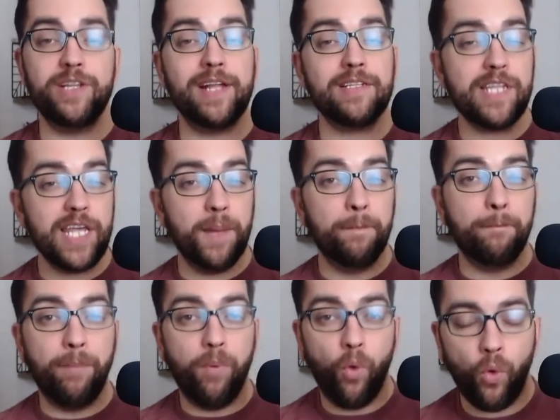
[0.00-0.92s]
That's the
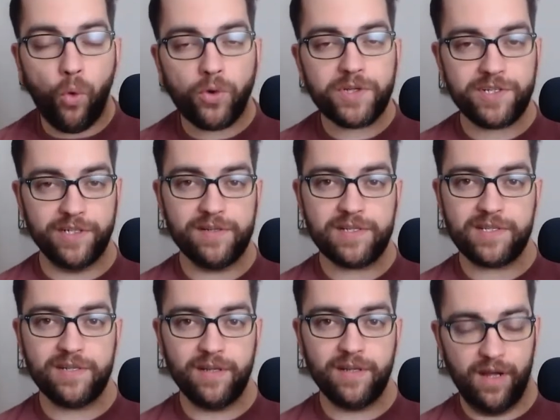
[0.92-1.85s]

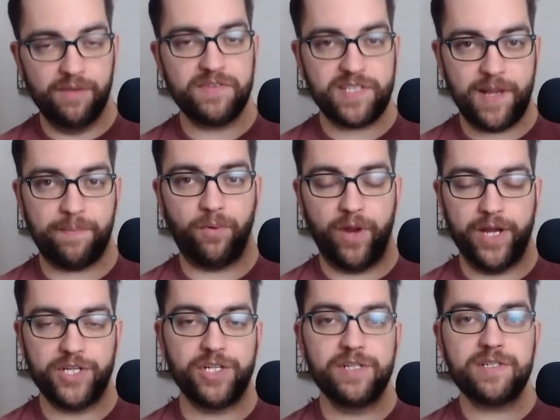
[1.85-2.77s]
importance of
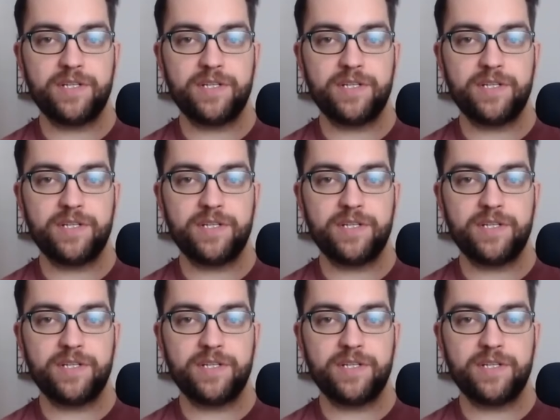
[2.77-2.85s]
separation.